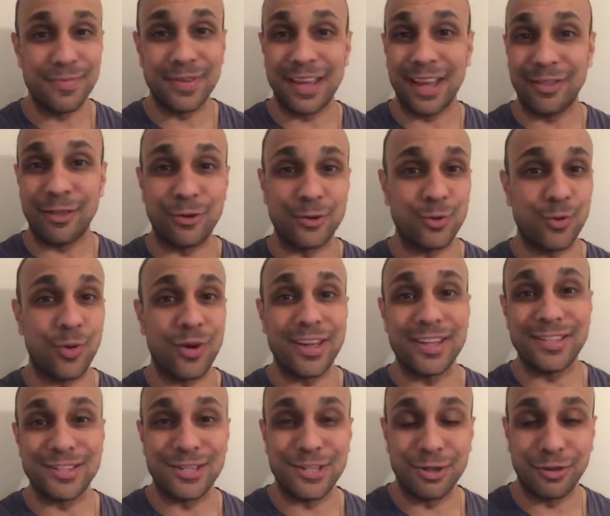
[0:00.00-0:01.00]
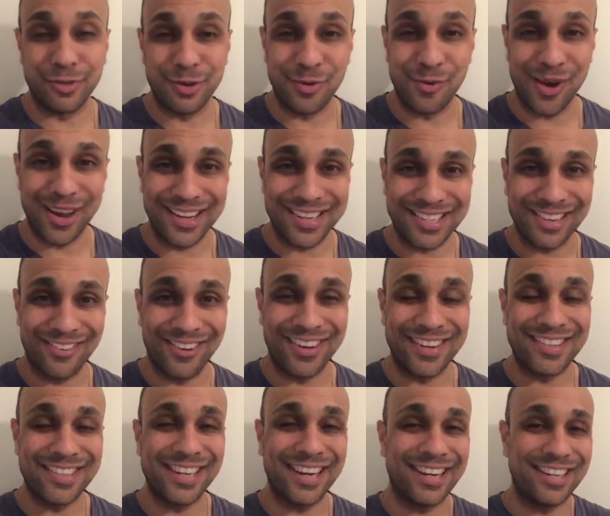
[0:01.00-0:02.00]
getting those inches off your
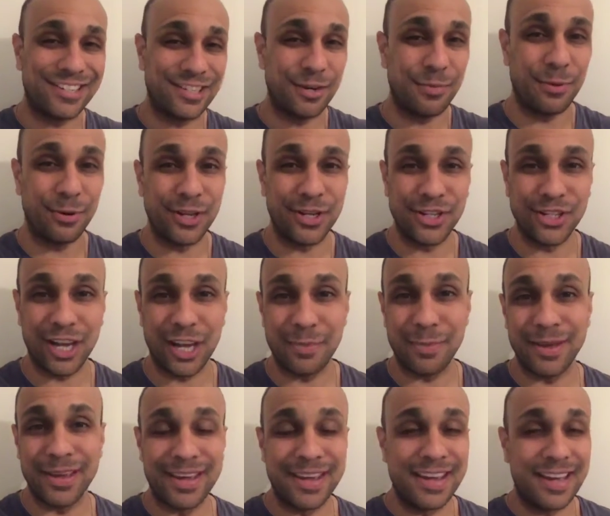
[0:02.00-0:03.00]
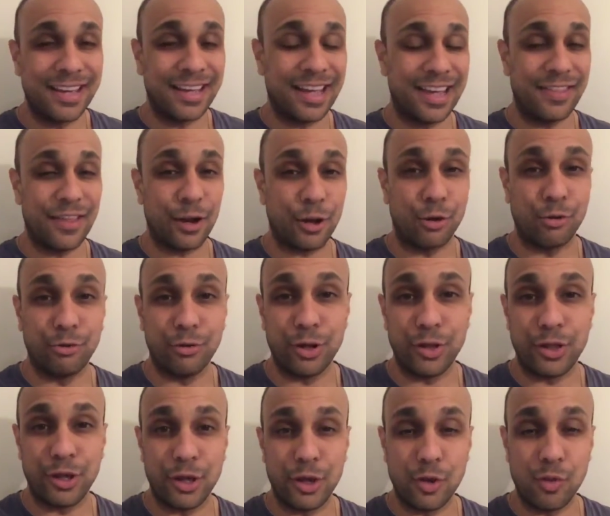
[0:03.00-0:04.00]
waistline, changing your body shape, getting that career
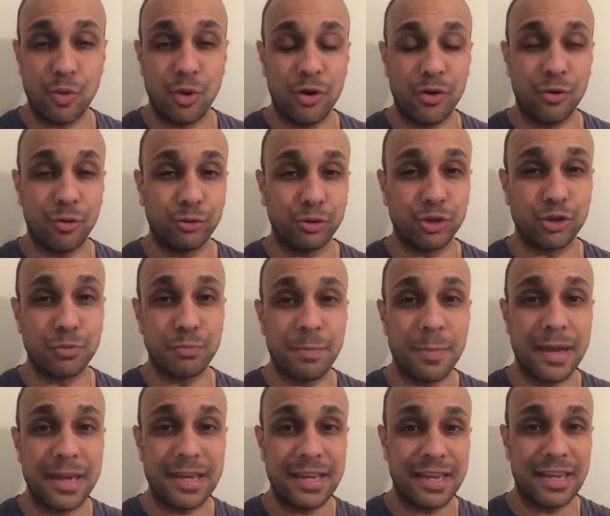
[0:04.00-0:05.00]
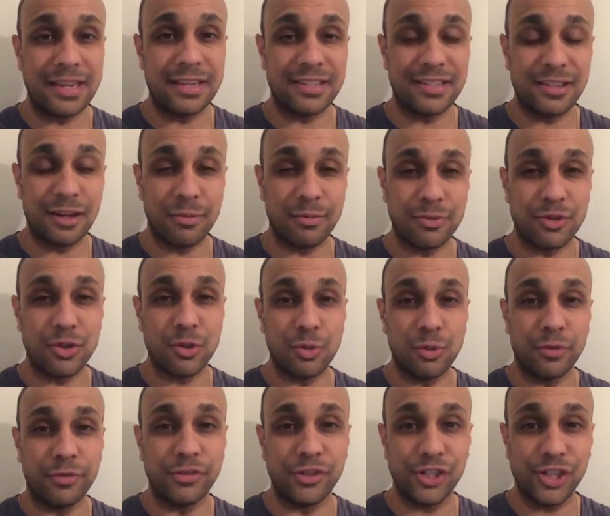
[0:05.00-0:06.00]
that you want, or just making some
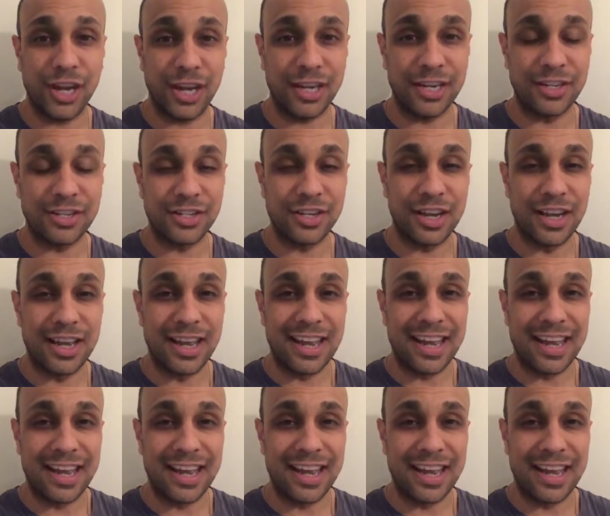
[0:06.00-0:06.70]
sort of change,